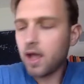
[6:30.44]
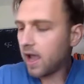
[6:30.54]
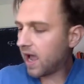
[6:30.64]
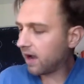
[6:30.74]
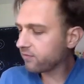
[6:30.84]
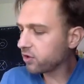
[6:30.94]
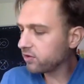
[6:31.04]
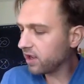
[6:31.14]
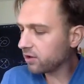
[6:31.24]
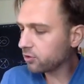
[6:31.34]
After you
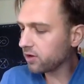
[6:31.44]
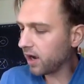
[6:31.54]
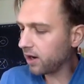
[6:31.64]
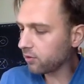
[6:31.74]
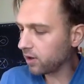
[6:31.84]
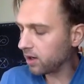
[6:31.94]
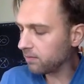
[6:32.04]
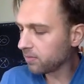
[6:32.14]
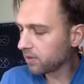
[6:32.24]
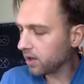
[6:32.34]
take your
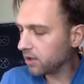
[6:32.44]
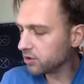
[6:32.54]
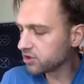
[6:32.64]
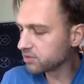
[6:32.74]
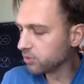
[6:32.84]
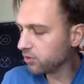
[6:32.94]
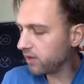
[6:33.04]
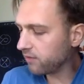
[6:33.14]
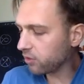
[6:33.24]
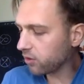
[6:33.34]
diagram and you smooth
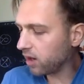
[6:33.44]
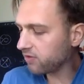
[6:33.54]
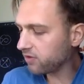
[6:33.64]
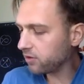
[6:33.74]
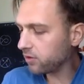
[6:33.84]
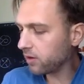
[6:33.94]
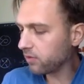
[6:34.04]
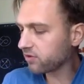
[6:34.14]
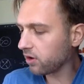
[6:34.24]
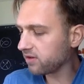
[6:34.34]
every crossing, you get
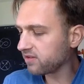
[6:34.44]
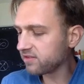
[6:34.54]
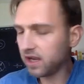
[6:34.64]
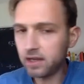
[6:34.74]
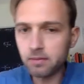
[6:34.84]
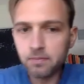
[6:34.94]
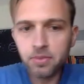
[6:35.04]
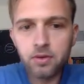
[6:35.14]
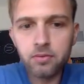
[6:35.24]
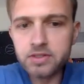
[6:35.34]
what's called a state,
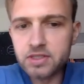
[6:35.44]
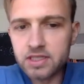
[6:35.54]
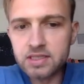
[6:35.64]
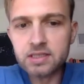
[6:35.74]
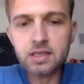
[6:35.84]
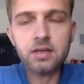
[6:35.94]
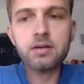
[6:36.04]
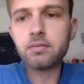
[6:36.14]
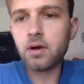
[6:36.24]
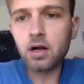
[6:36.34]
which is
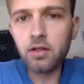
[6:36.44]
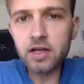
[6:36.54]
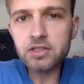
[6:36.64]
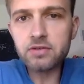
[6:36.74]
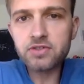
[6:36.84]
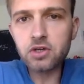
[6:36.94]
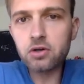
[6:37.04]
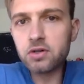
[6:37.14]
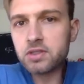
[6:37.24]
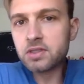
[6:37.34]
a collection of
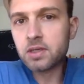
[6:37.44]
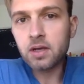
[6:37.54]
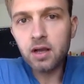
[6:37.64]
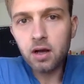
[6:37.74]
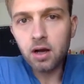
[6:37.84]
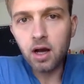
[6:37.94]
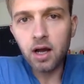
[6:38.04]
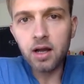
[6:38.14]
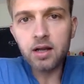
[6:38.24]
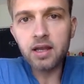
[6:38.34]
circles
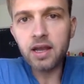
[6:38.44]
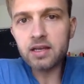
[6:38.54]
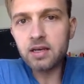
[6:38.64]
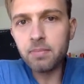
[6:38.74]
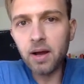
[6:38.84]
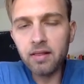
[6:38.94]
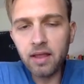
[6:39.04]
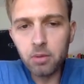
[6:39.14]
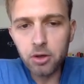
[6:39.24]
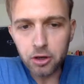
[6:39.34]
connected by
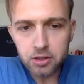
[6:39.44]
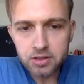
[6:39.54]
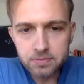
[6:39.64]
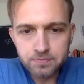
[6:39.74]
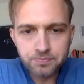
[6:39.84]
labeled arcs.